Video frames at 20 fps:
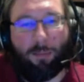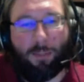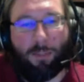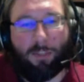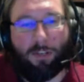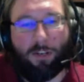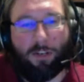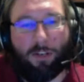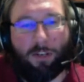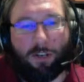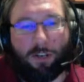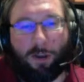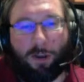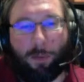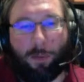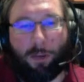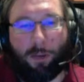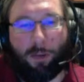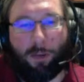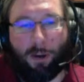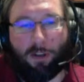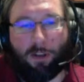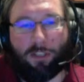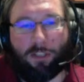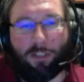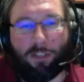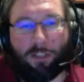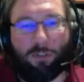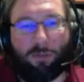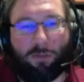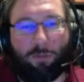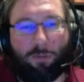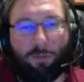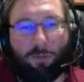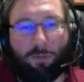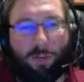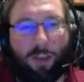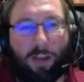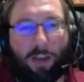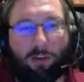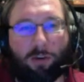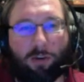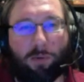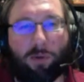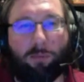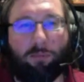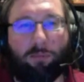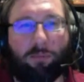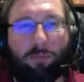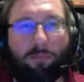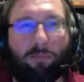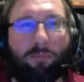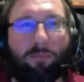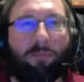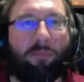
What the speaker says: It's an alarming comparison, but a relatively accurate one.